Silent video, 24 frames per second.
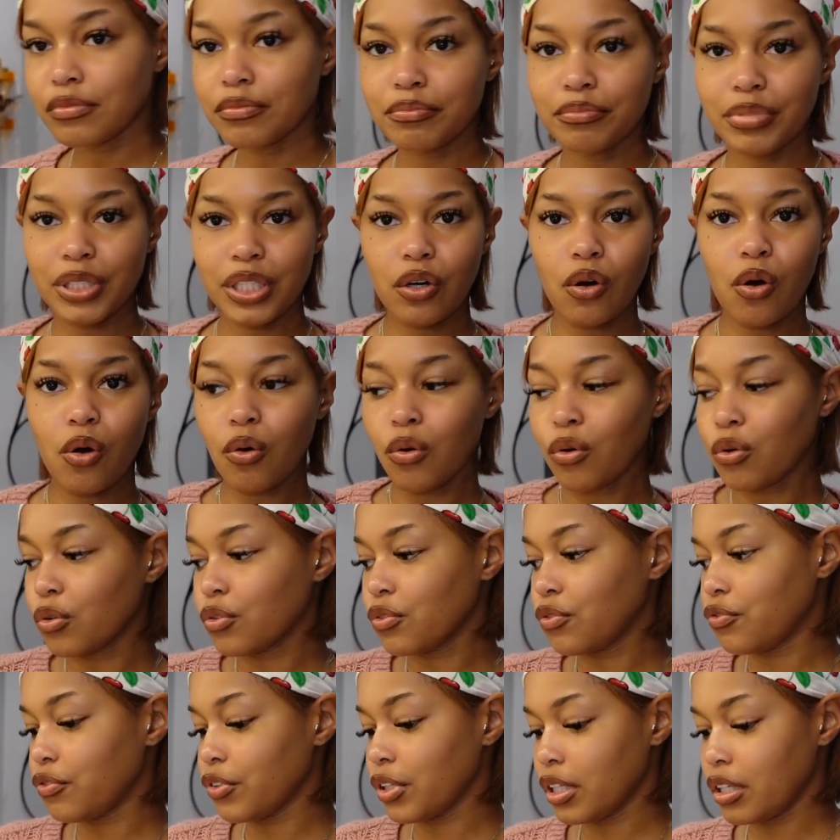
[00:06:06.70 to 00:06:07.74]
be
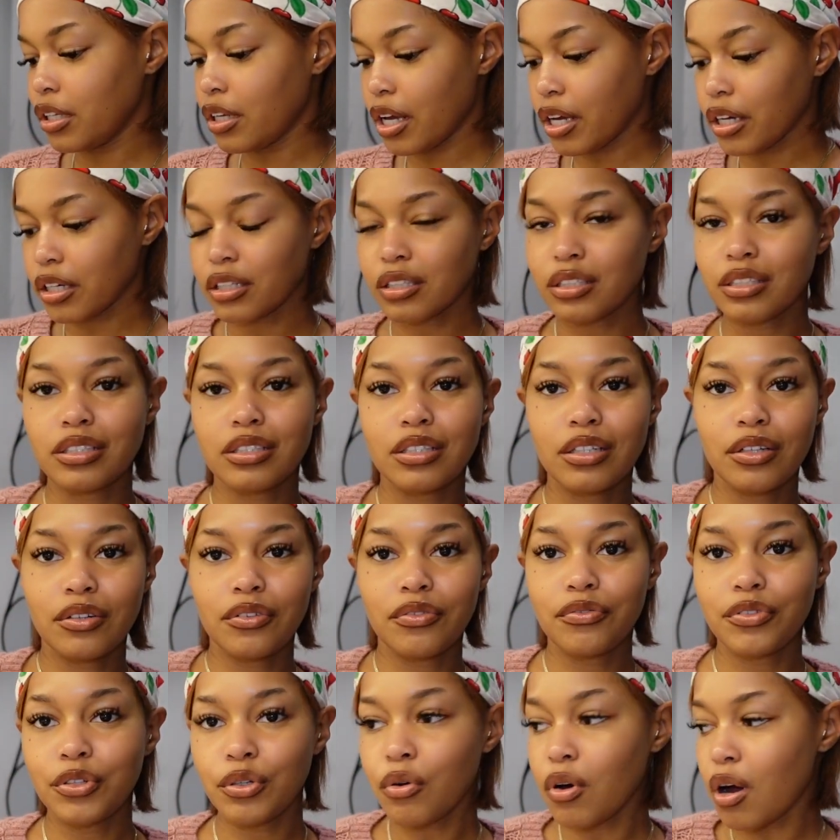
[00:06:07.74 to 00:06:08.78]
cold for the next
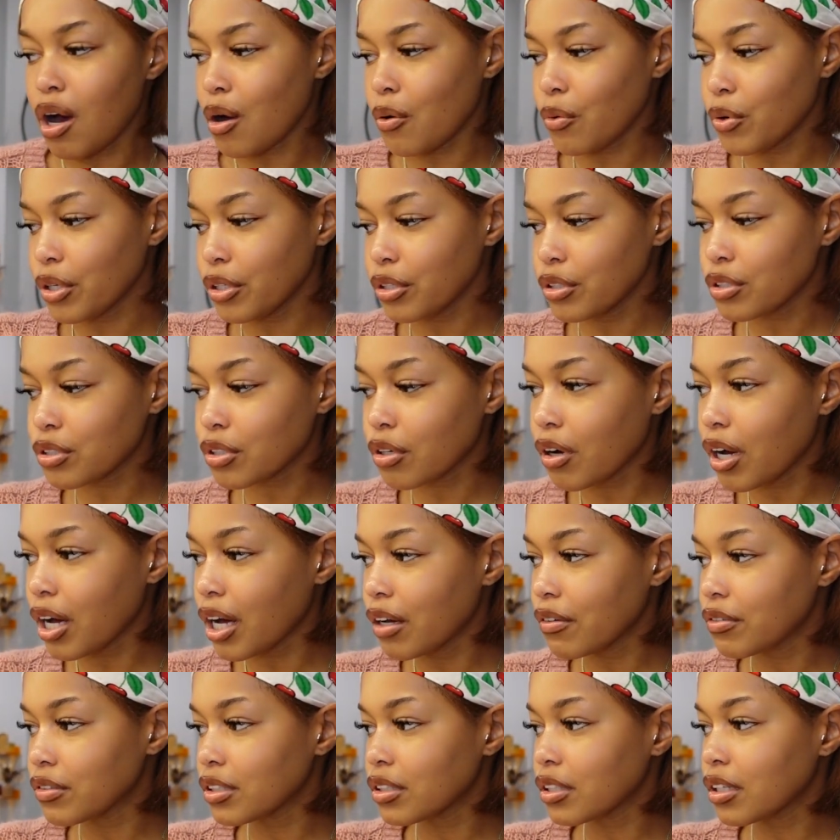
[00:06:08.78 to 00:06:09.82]
few hours, so I
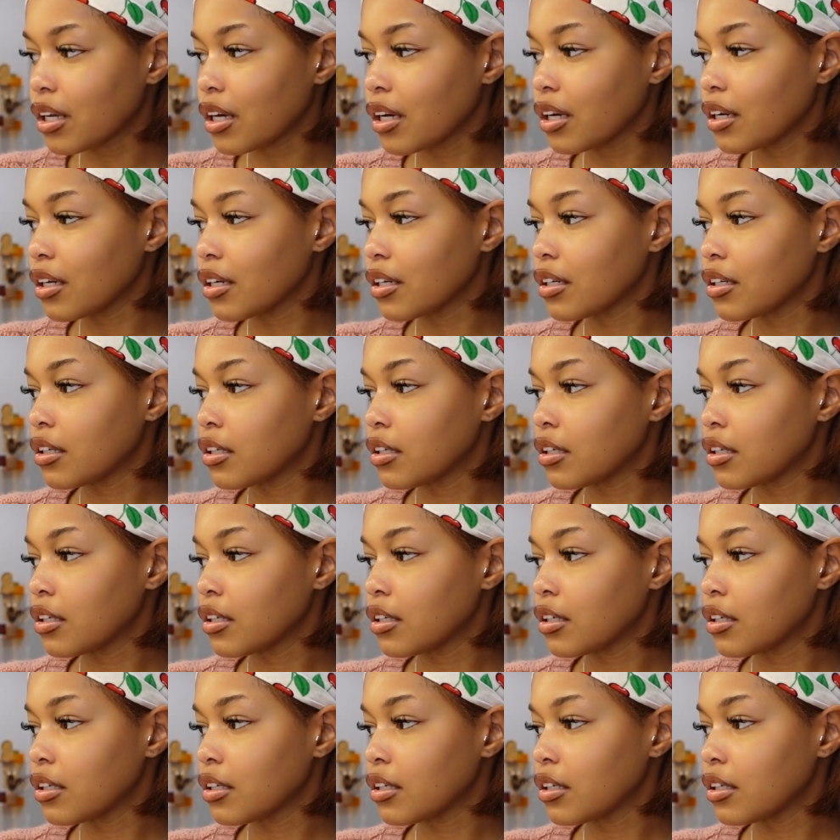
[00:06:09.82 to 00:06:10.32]
have to like